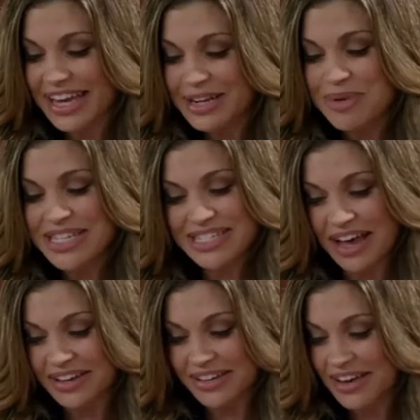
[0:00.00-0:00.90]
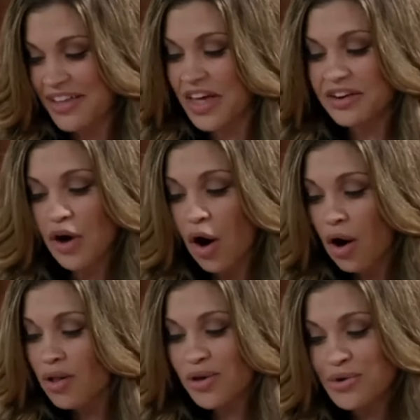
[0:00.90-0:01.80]
it be said that of
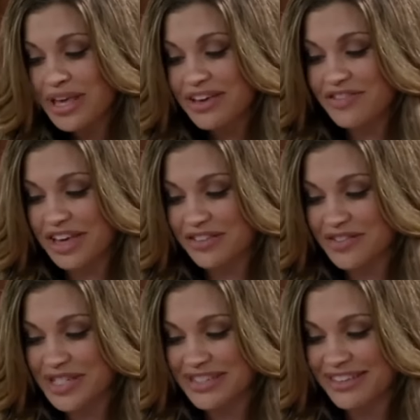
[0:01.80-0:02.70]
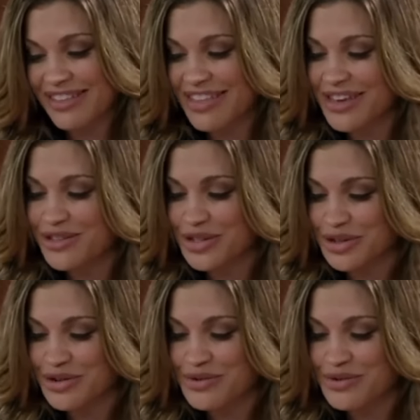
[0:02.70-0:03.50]
all who give gifts, these two